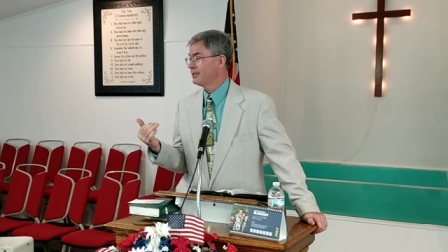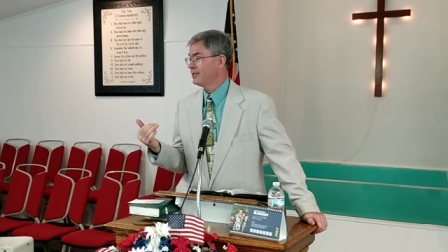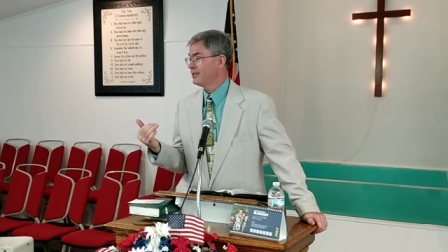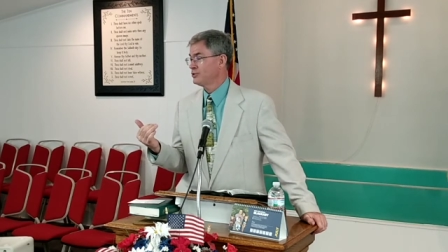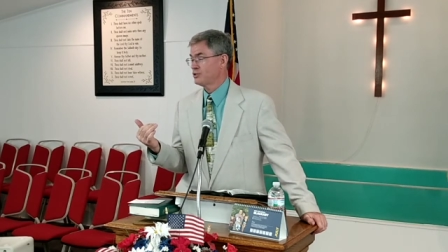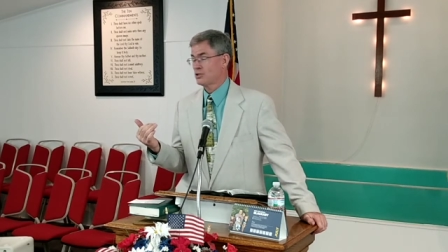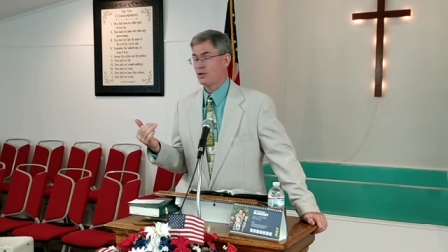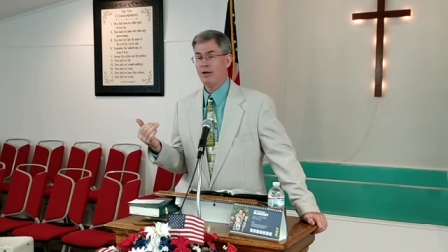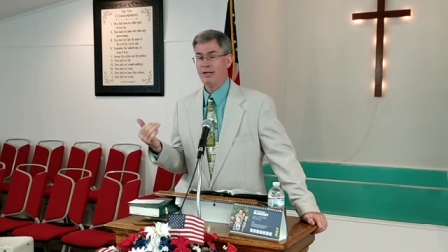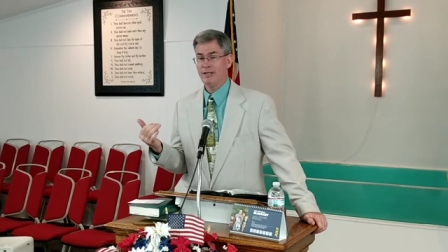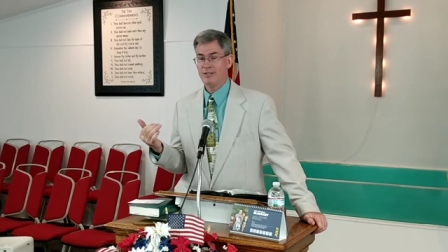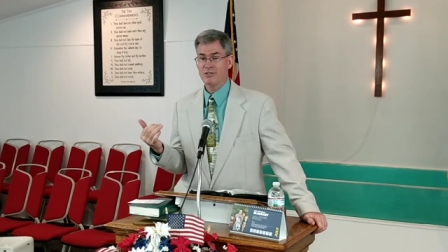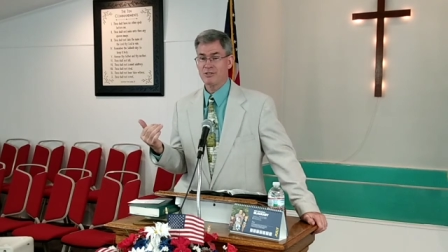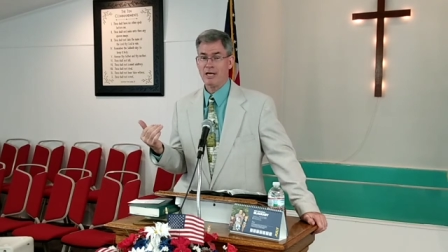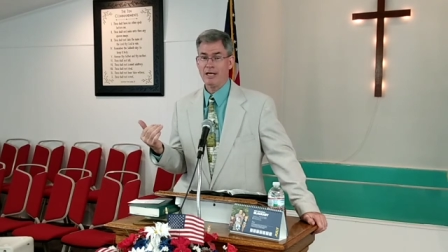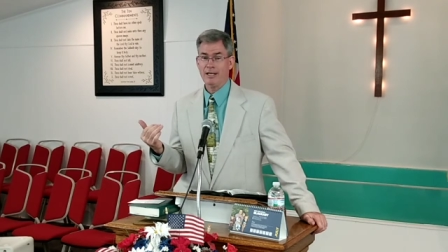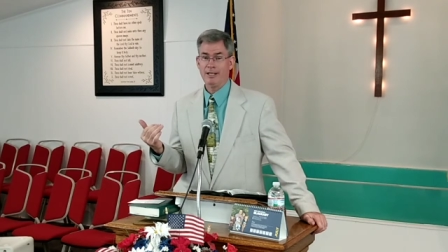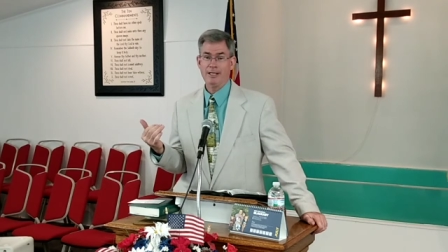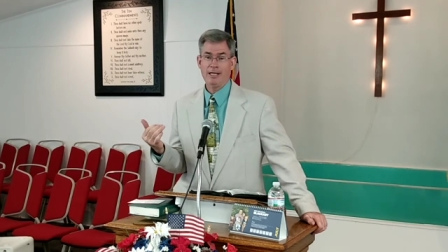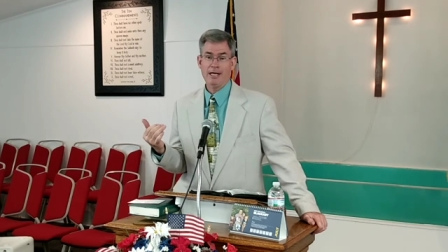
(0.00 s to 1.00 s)
And so I
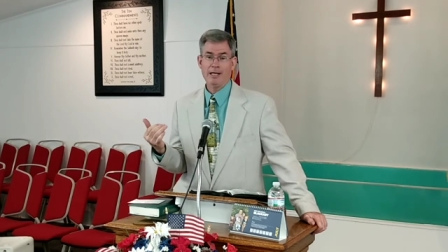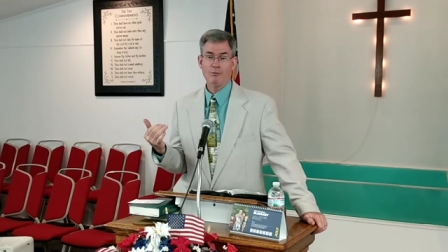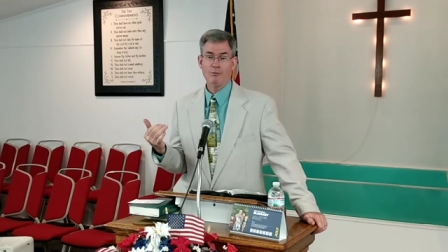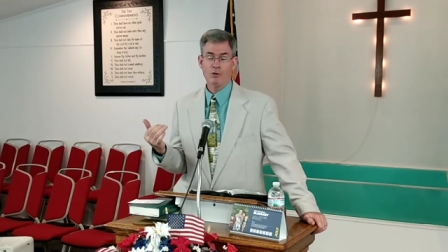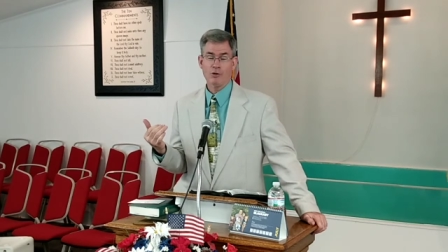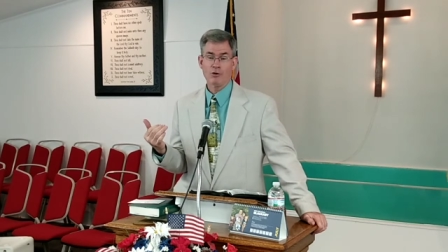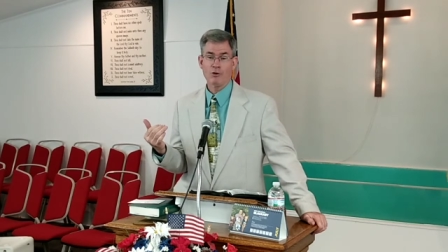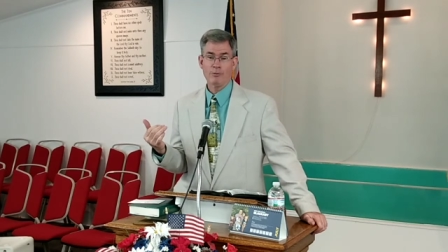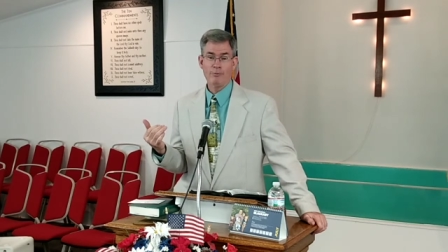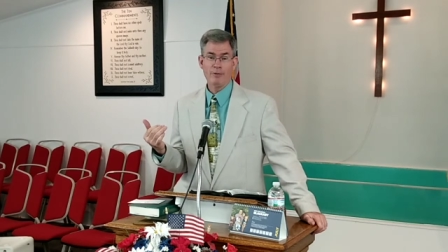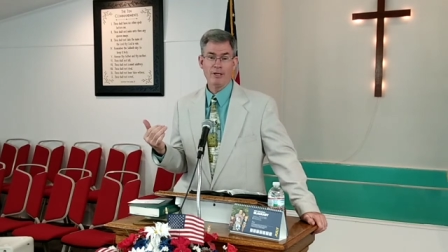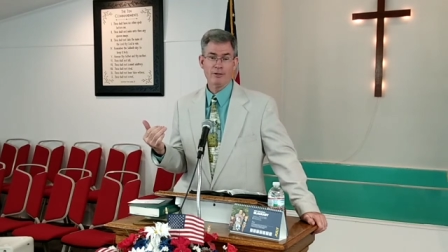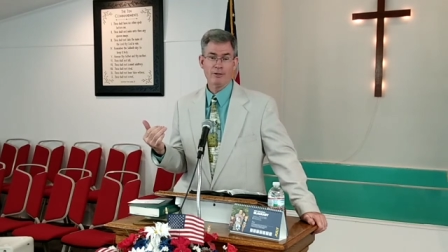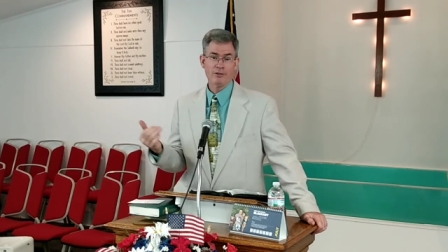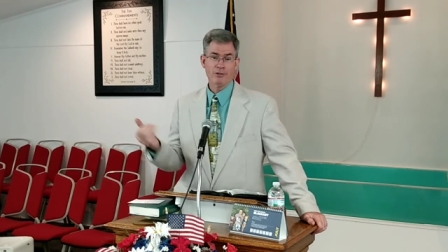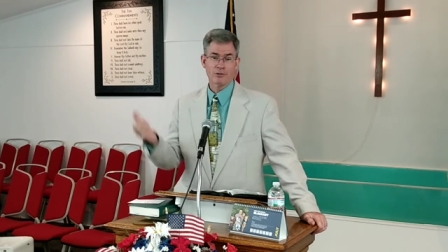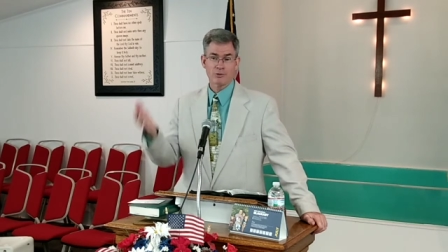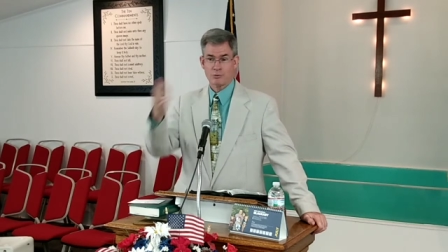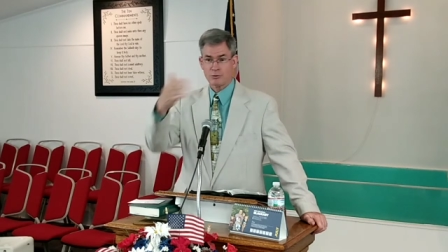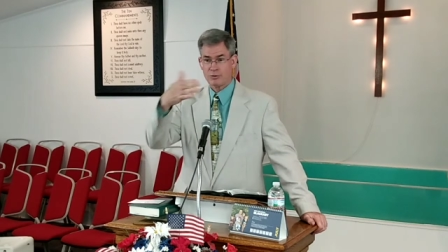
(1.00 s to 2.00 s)
decided that I would grow a beard.
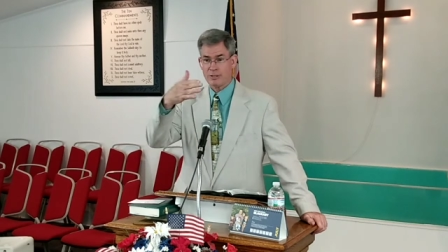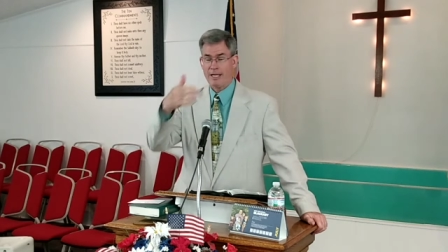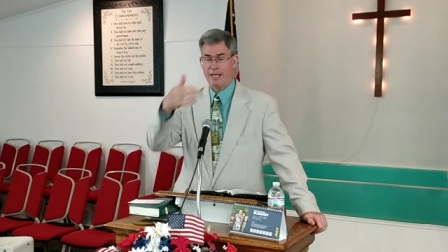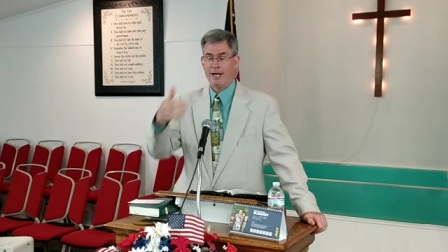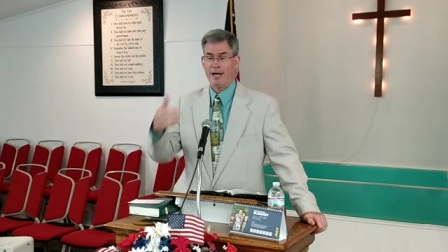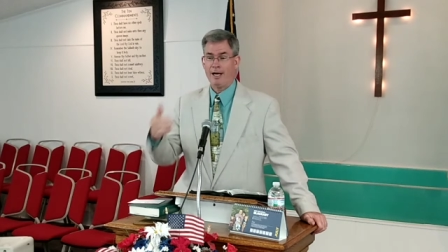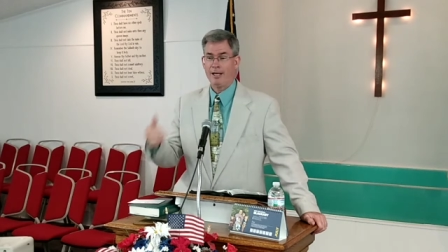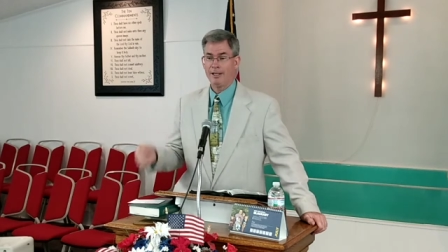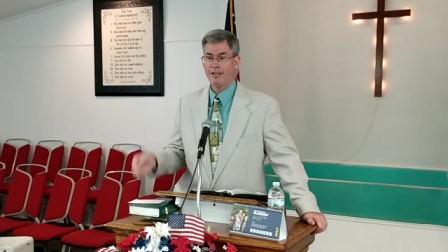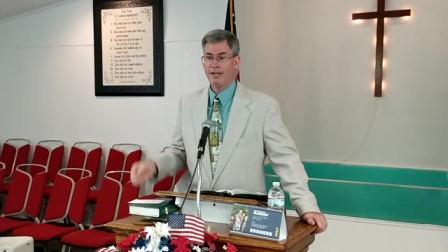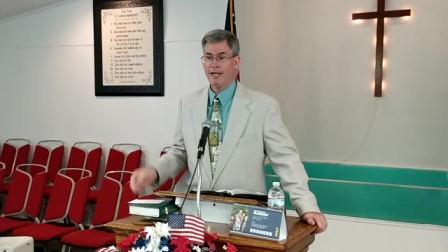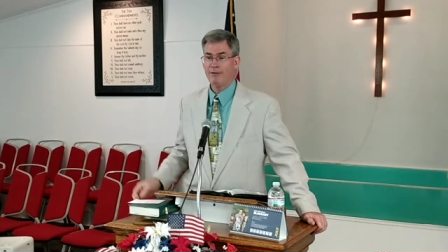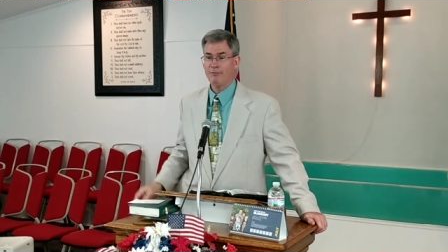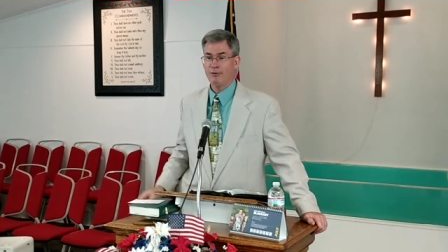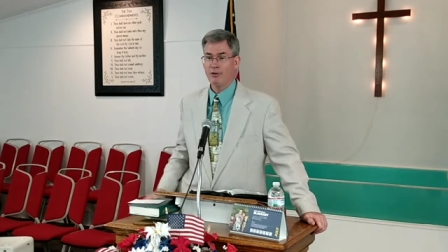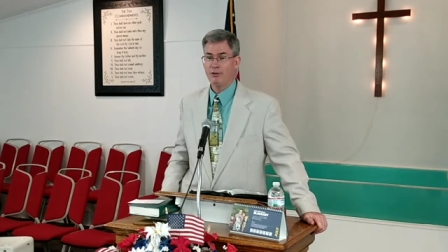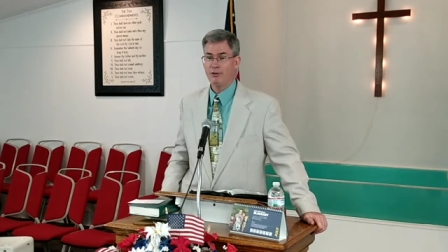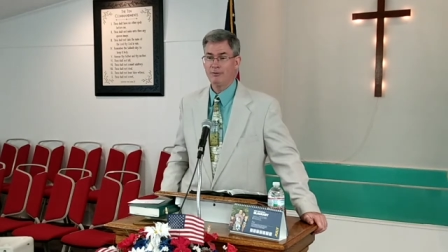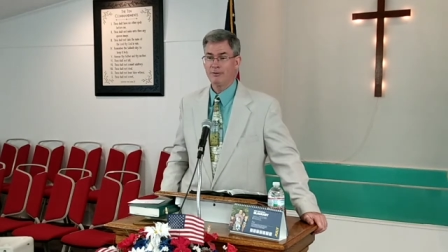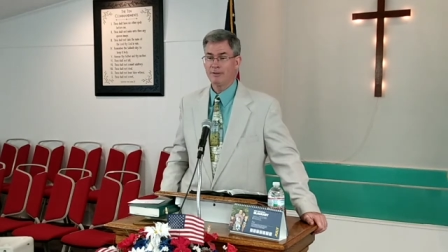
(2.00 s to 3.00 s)
This was at Highland
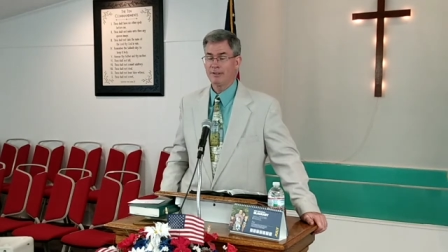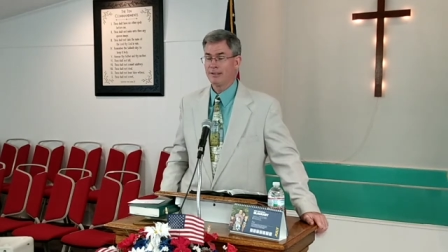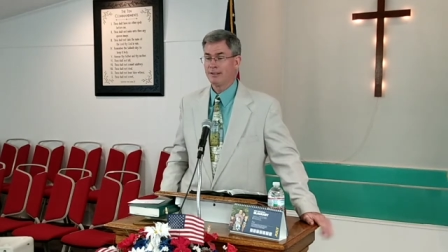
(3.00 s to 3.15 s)
Avenue.